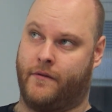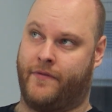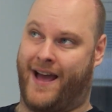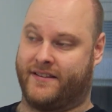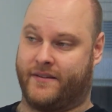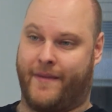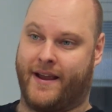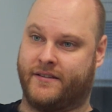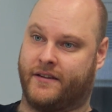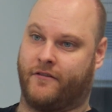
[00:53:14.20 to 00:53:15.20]
That's
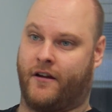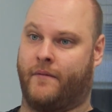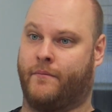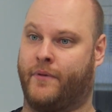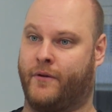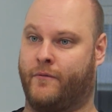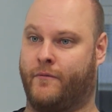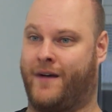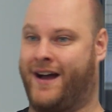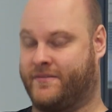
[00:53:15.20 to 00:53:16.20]
amazing, right? But
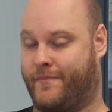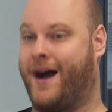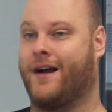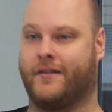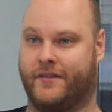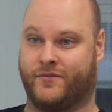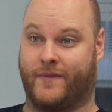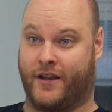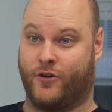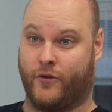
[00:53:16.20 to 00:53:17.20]
us marketers,
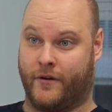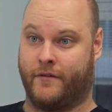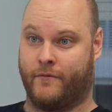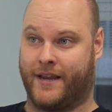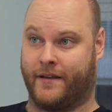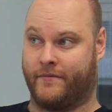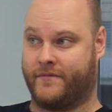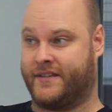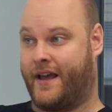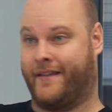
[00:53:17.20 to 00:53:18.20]
we're good. We
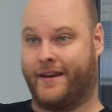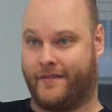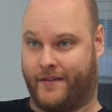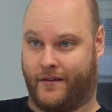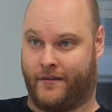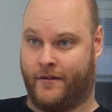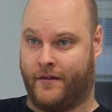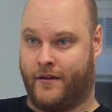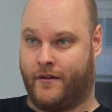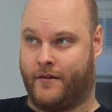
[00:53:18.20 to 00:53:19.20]
can sell anything. Yeah.
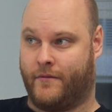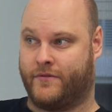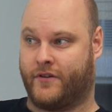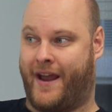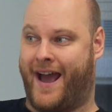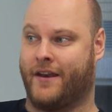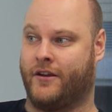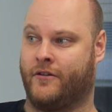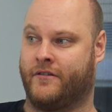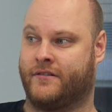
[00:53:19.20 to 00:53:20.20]
So how do
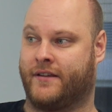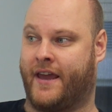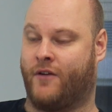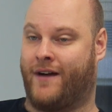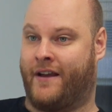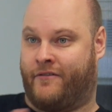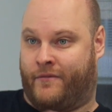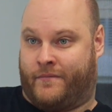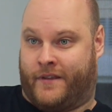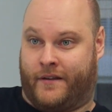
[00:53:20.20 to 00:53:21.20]
you get away
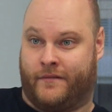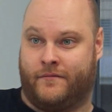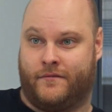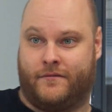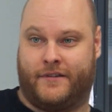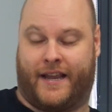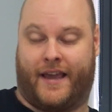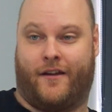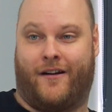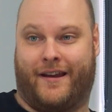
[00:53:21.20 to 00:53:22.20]
from the
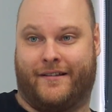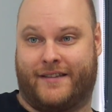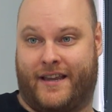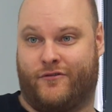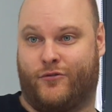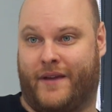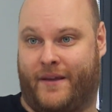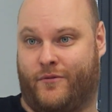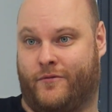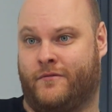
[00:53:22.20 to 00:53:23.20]
dickheaditis evil
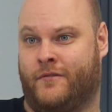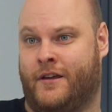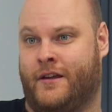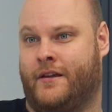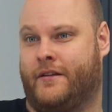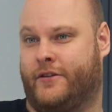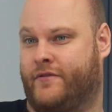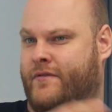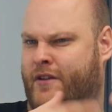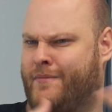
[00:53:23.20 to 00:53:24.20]
people? Yeah.
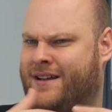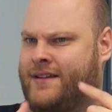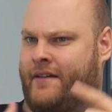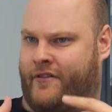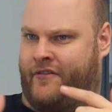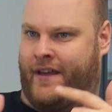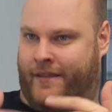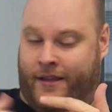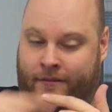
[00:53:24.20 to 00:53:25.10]
You, you must have a fairly